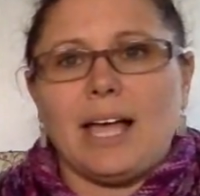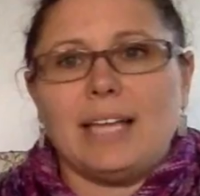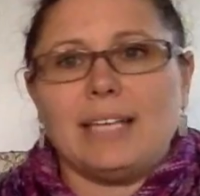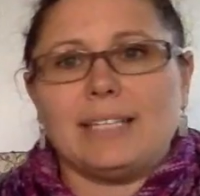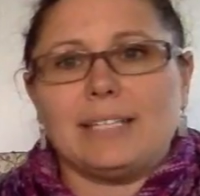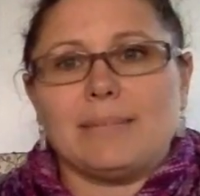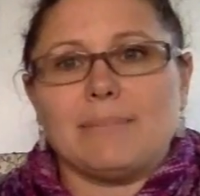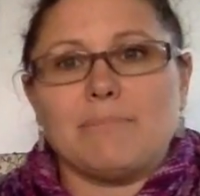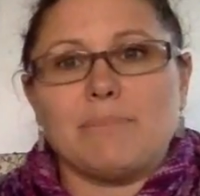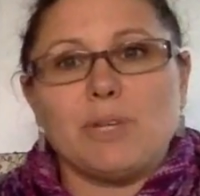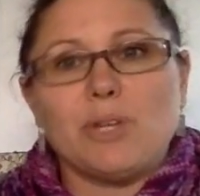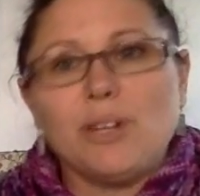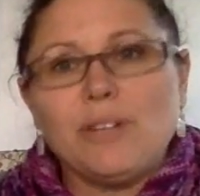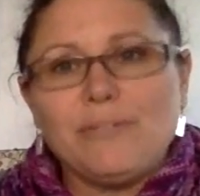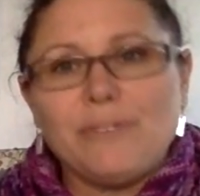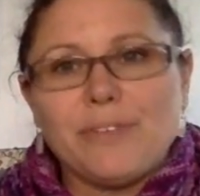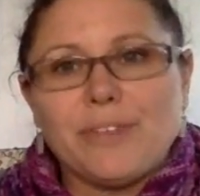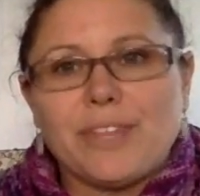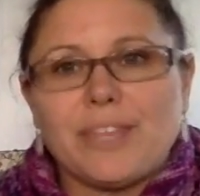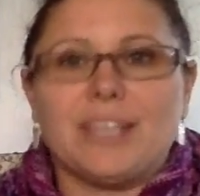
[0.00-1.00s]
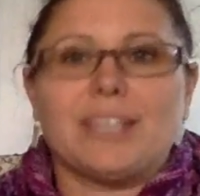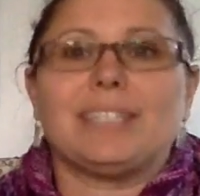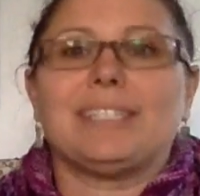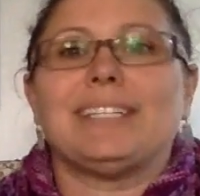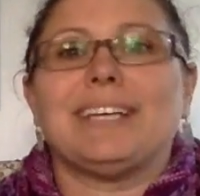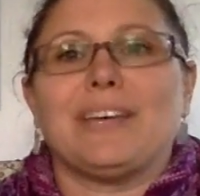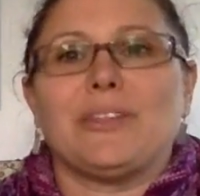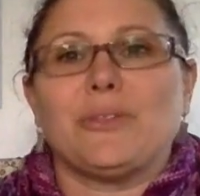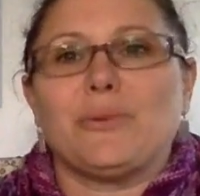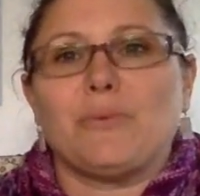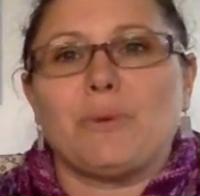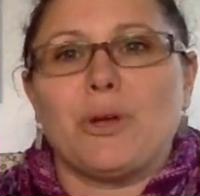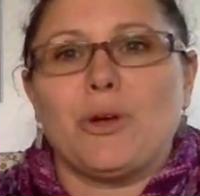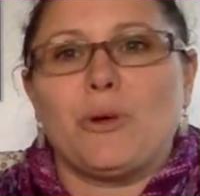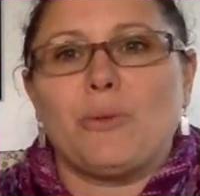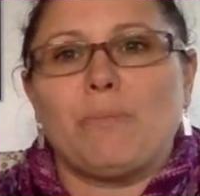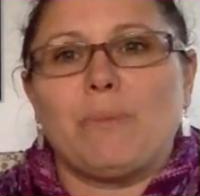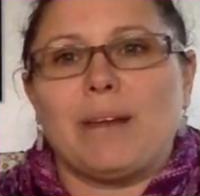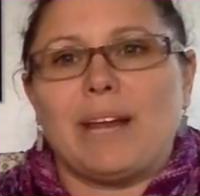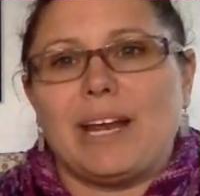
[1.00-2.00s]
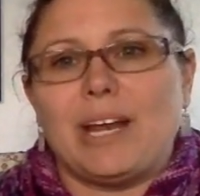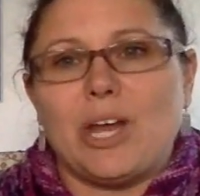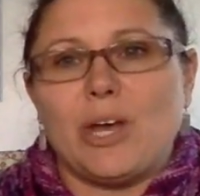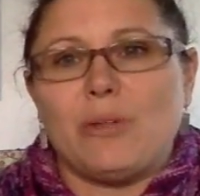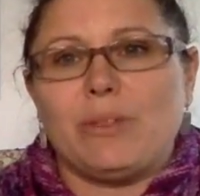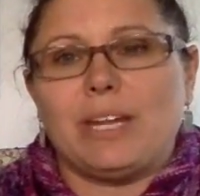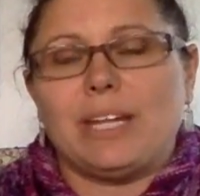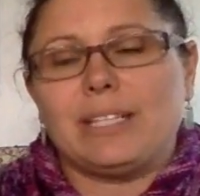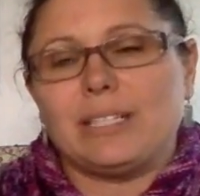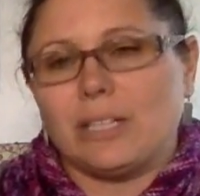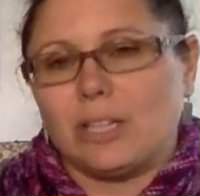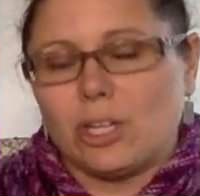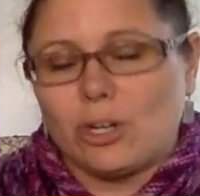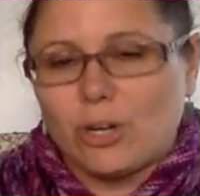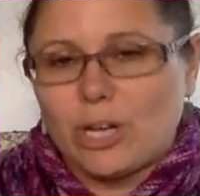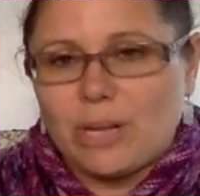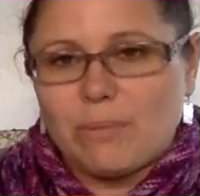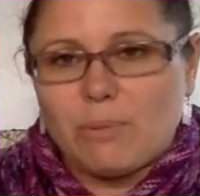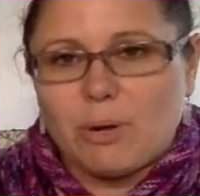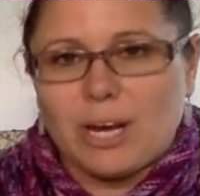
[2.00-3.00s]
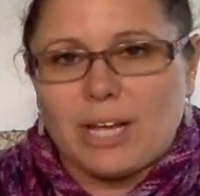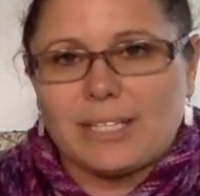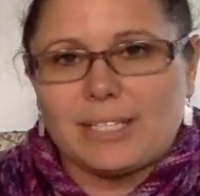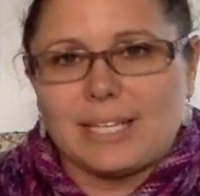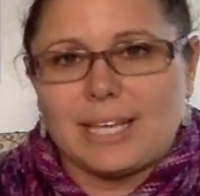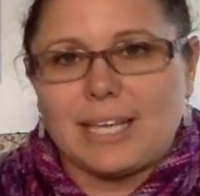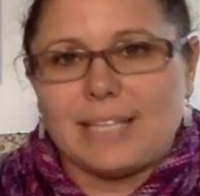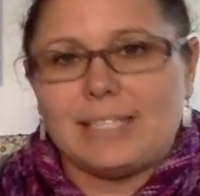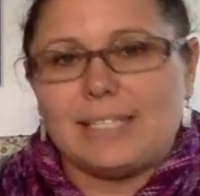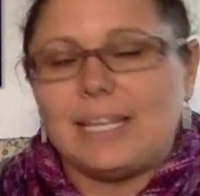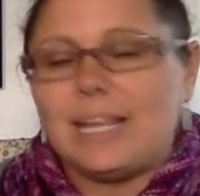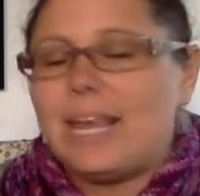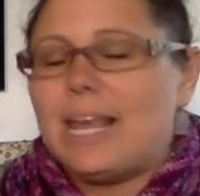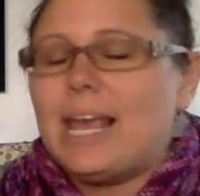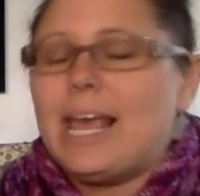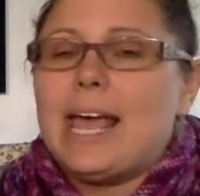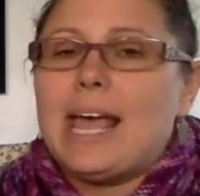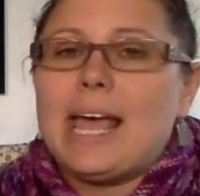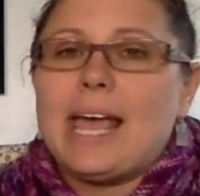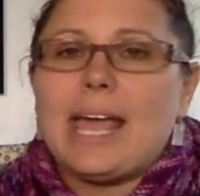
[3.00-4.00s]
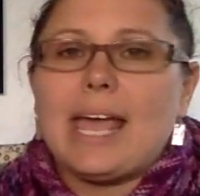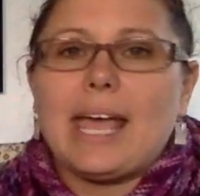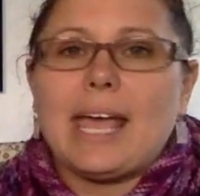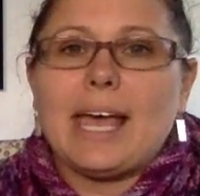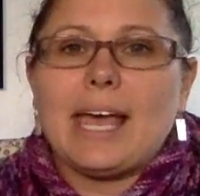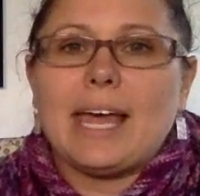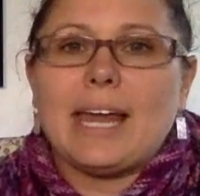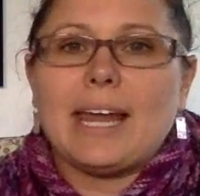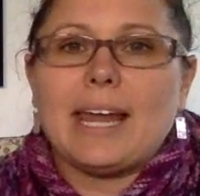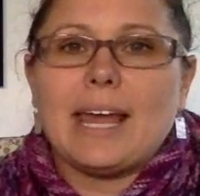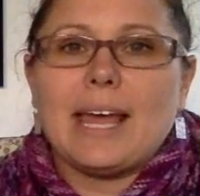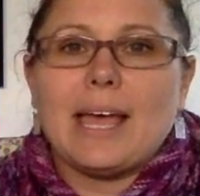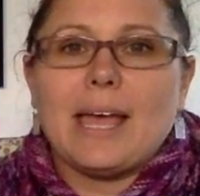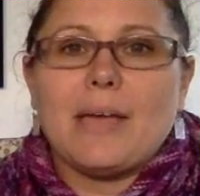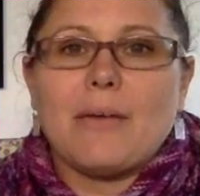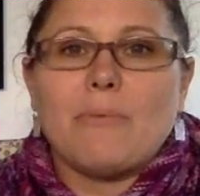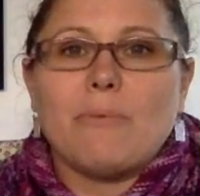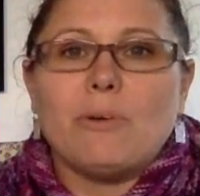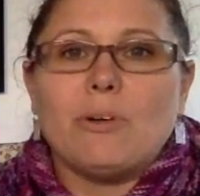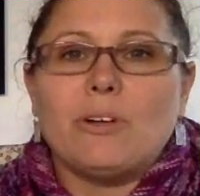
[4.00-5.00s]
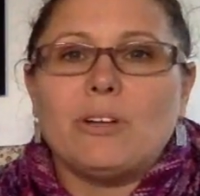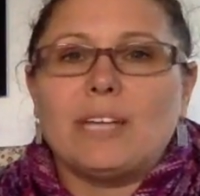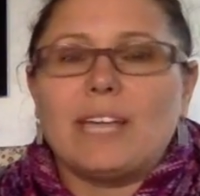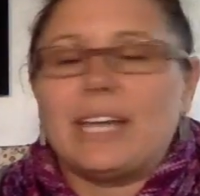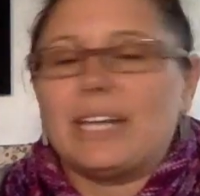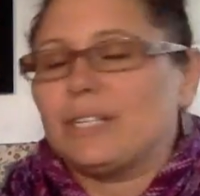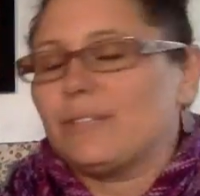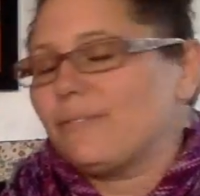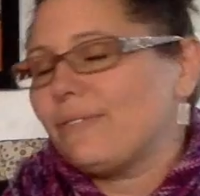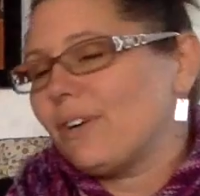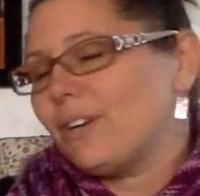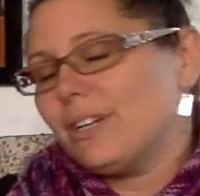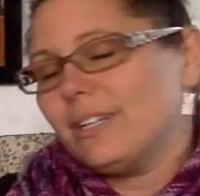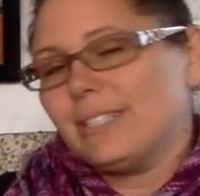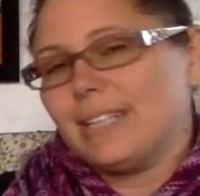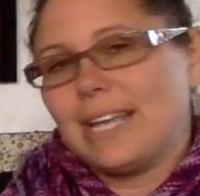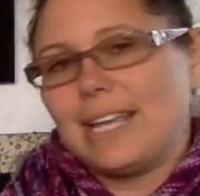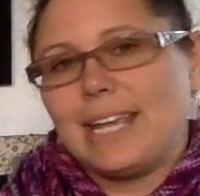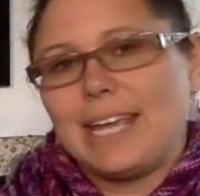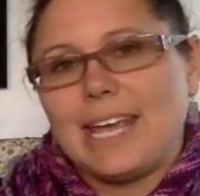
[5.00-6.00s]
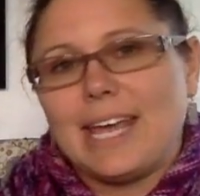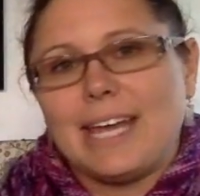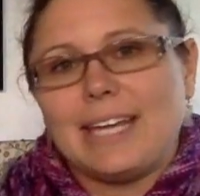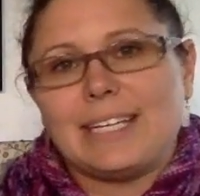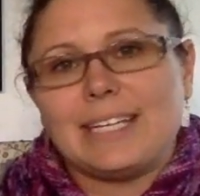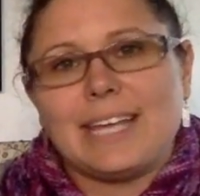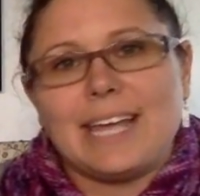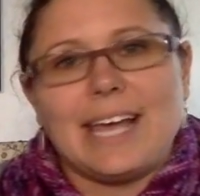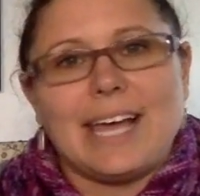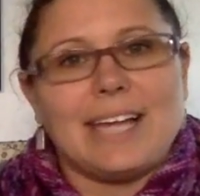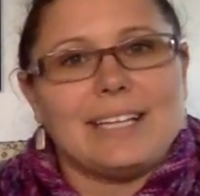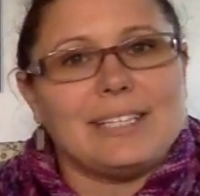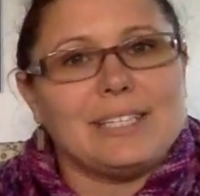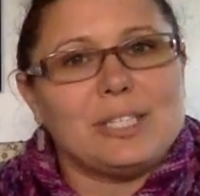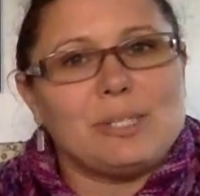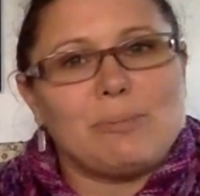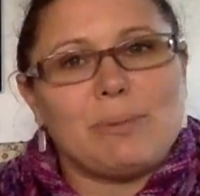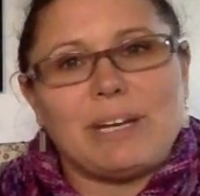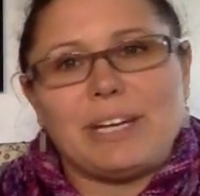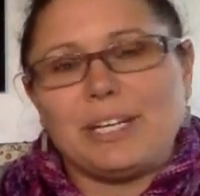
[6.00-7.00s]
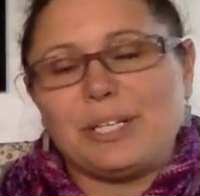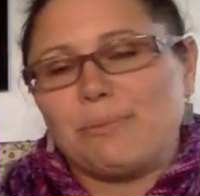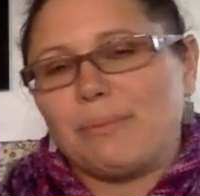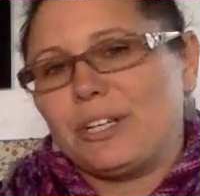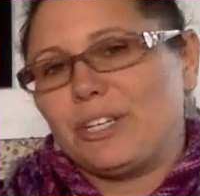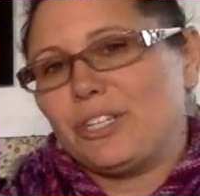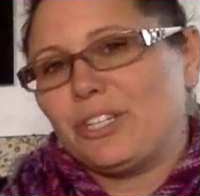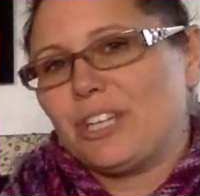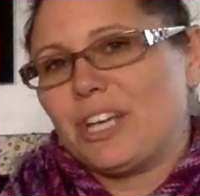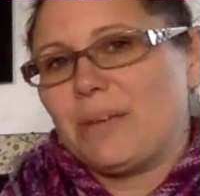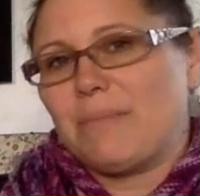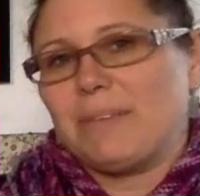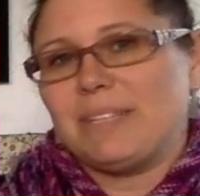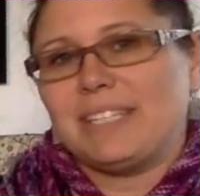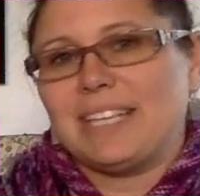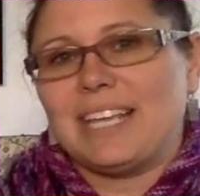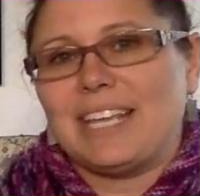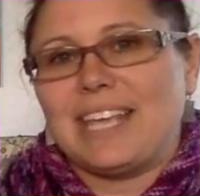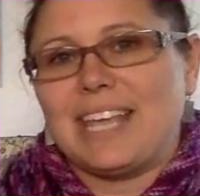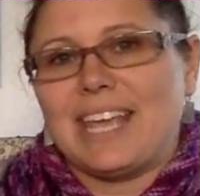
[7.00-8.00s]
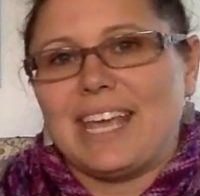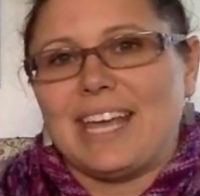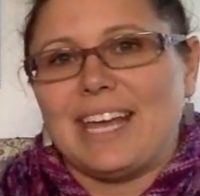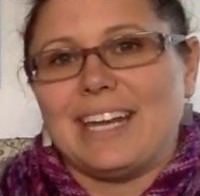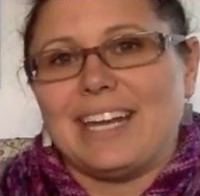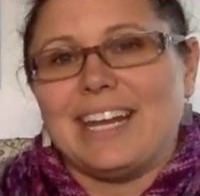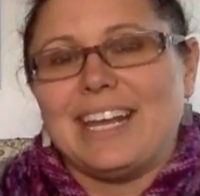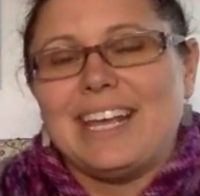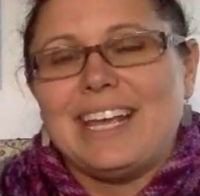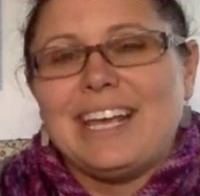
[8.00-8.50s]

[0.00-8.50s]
some beautiful things down the road, but I know that it's a learning process and I will get as far as I get and spend as much time as I can